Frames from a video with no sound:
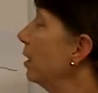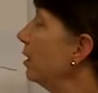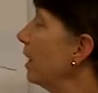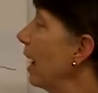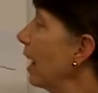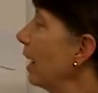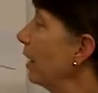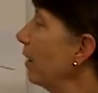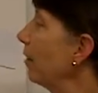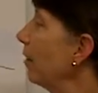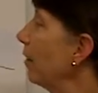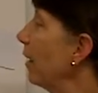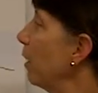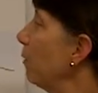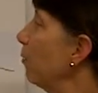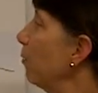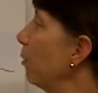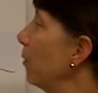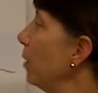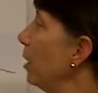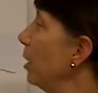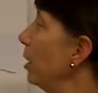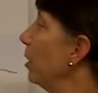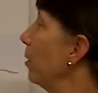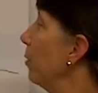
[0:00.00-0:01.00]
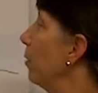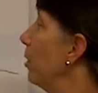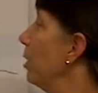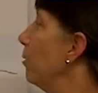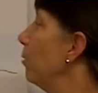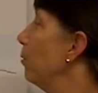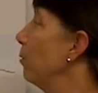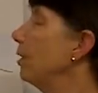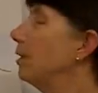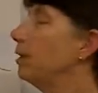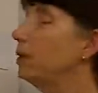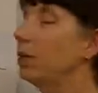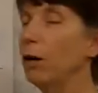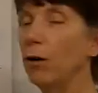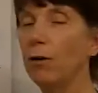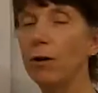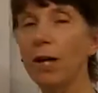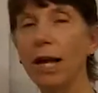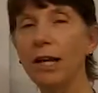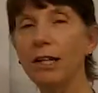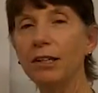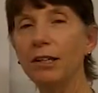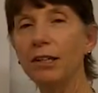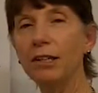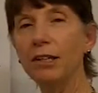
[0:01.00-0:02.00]
Second thing we'll be doing, we'll be
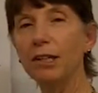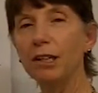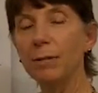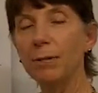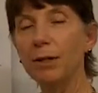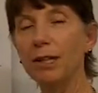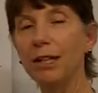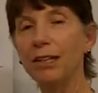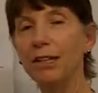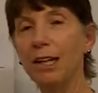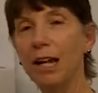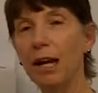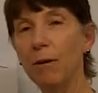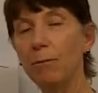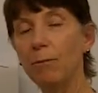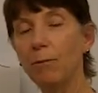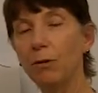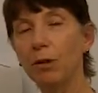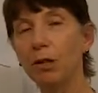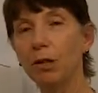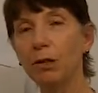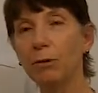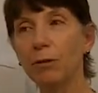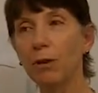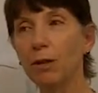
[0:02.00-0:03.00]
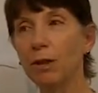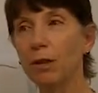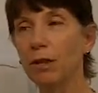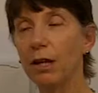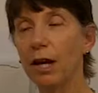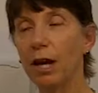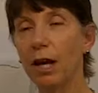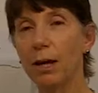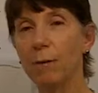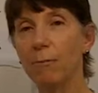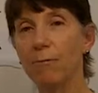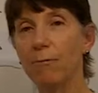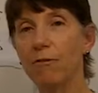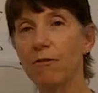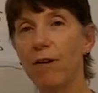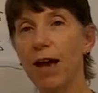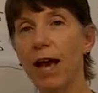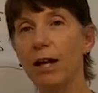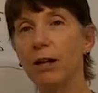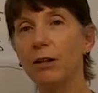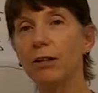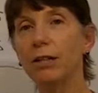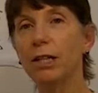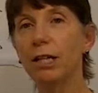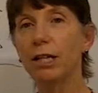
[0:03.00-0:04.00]
showcasing some examples with
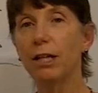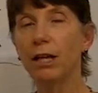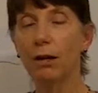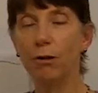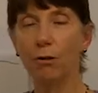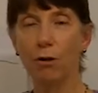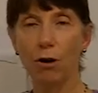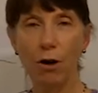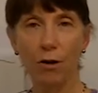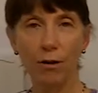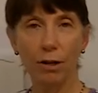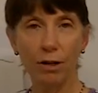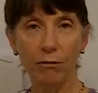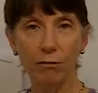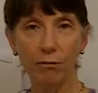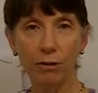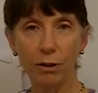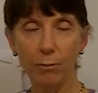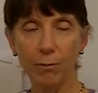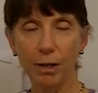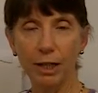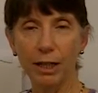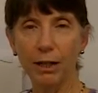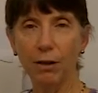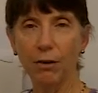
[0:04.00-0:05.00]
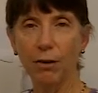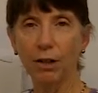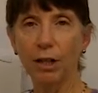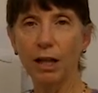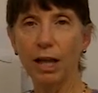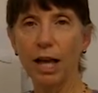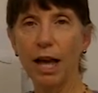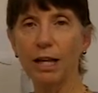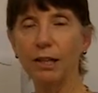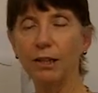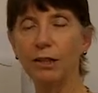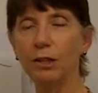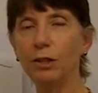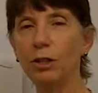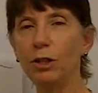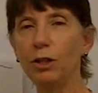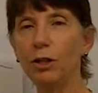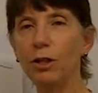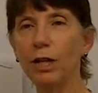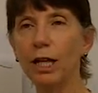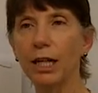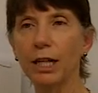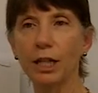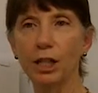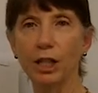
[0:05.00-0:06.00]
faculty that are already flipping their class. So
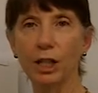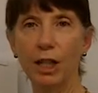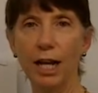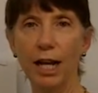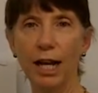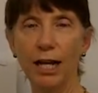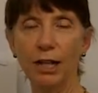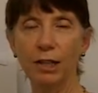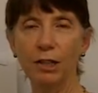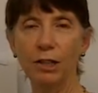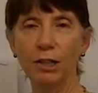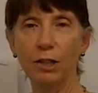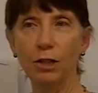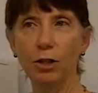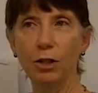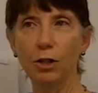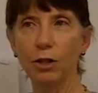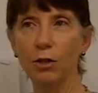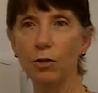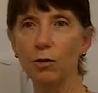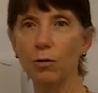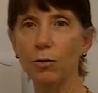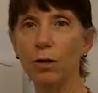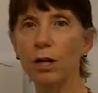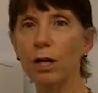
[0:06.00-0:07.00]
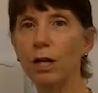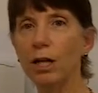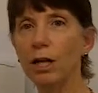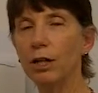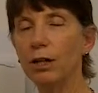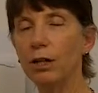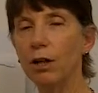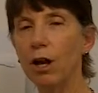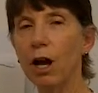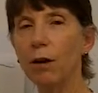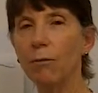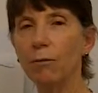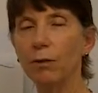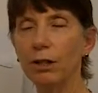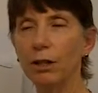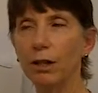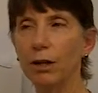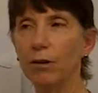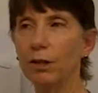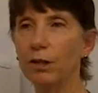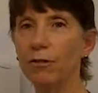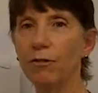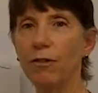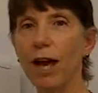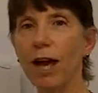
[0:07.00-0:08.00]
you'll get a chance to talk with
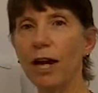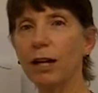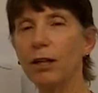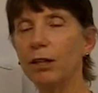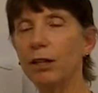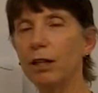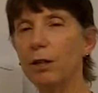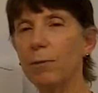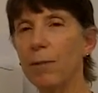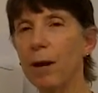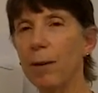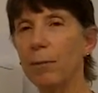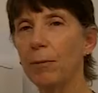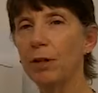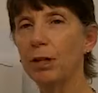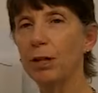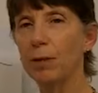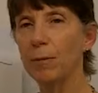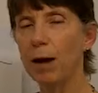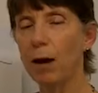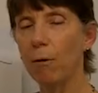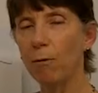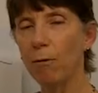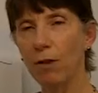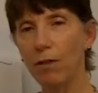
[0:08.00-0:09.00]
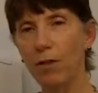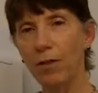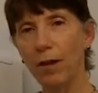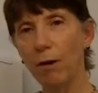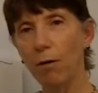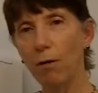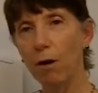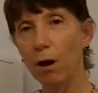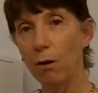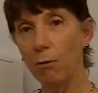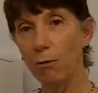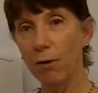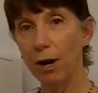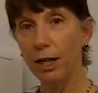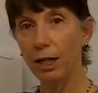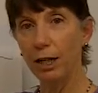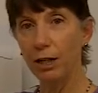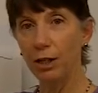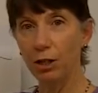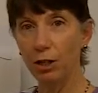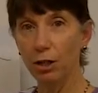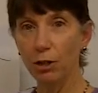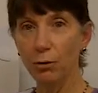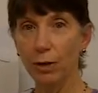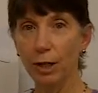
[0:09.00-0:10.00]
those faculty members about what they're
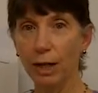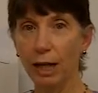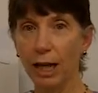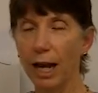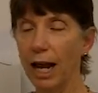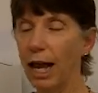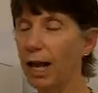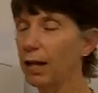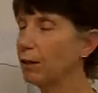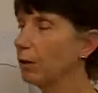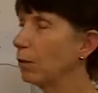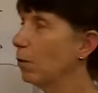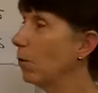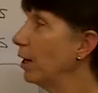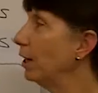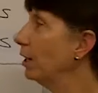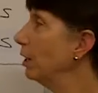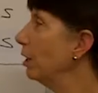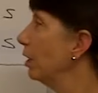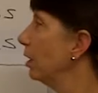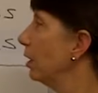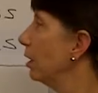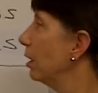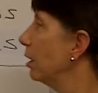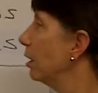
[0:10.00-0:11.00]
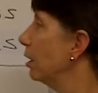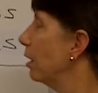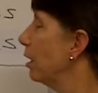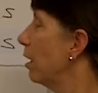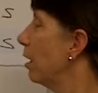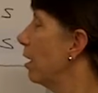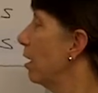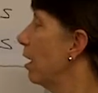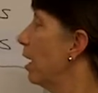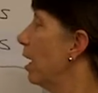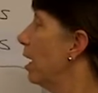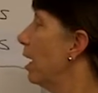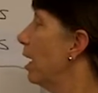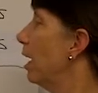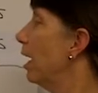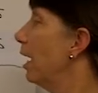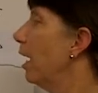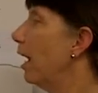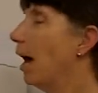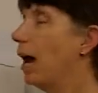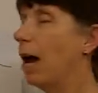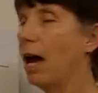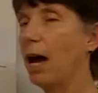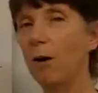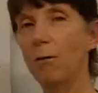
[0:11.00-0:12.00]
already doing and ask questions.
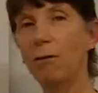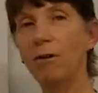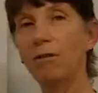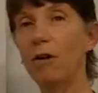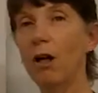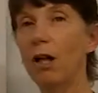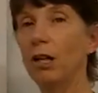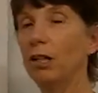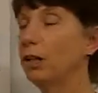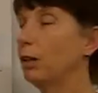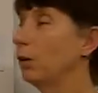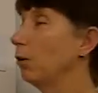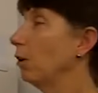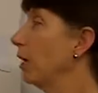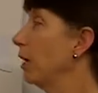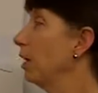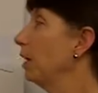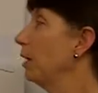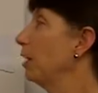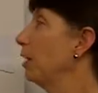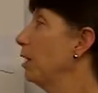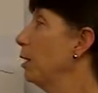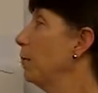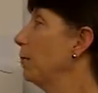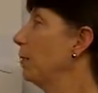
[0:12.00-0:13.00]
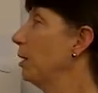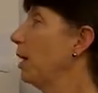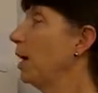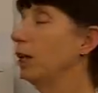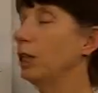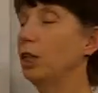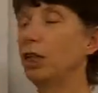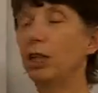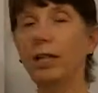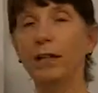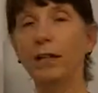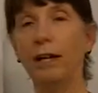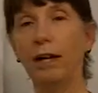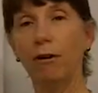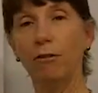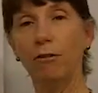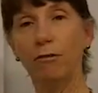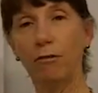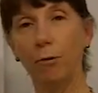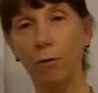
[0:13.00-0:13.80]
We're also going to slip lunch in there